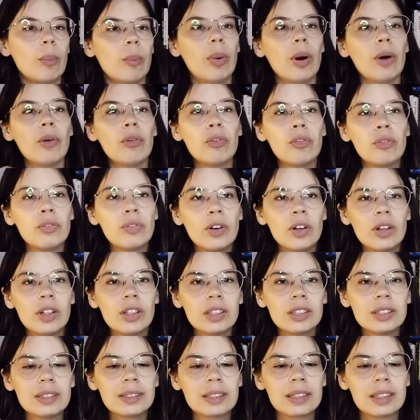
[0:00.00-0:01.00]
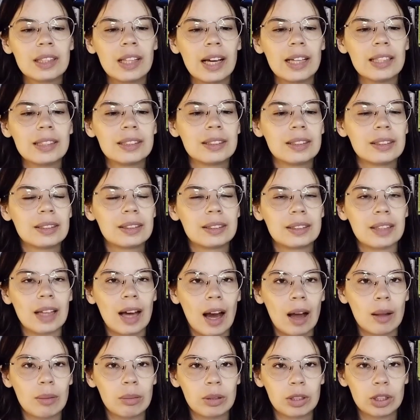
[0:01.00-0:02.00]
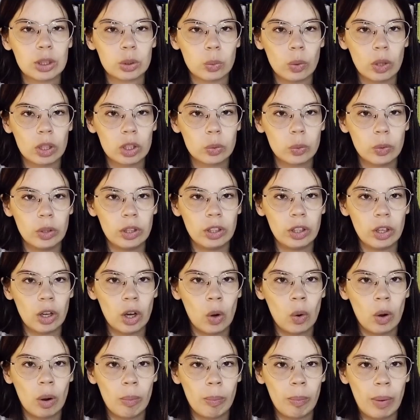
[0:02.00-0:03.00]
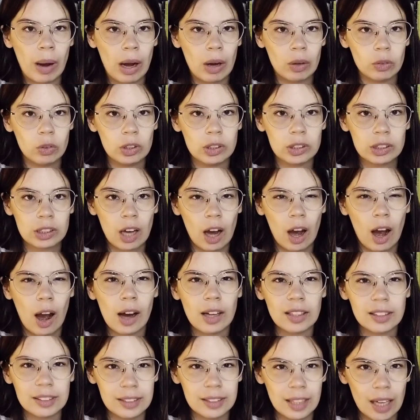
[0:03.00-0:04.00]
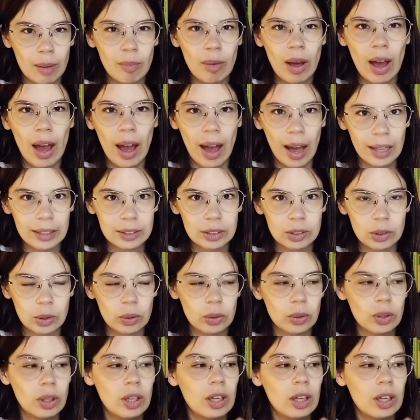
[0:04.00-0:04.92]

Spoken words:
But first, let's establish what we know about this goddamn asshole.